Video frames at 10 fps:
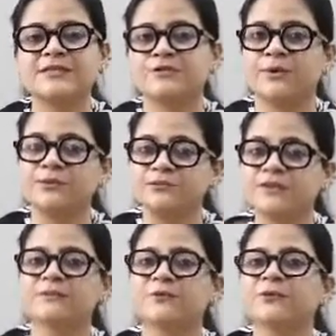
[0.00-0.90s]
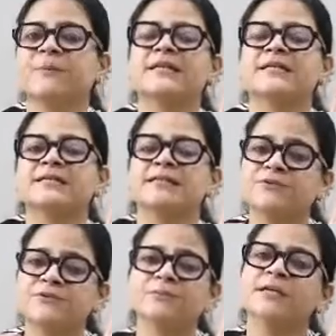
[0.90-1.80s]
You can first put the matte
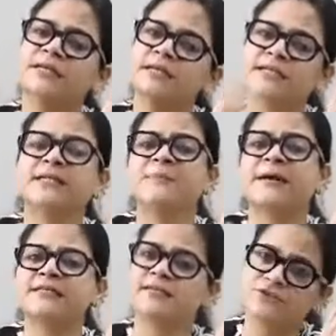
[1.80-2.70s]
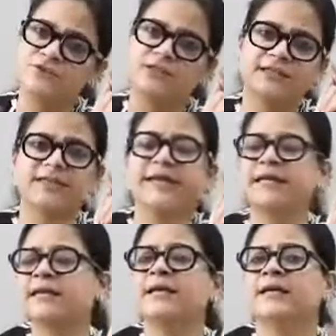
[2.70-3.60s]
serum, then the matte sunscreen, and
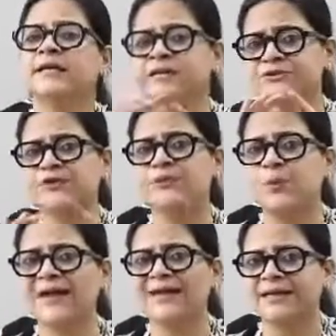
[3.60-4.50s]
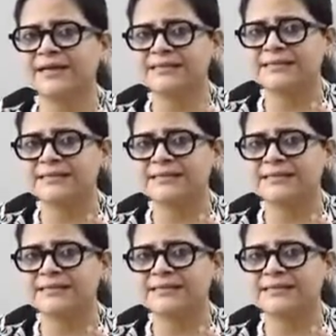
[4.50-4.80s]
then literally weightless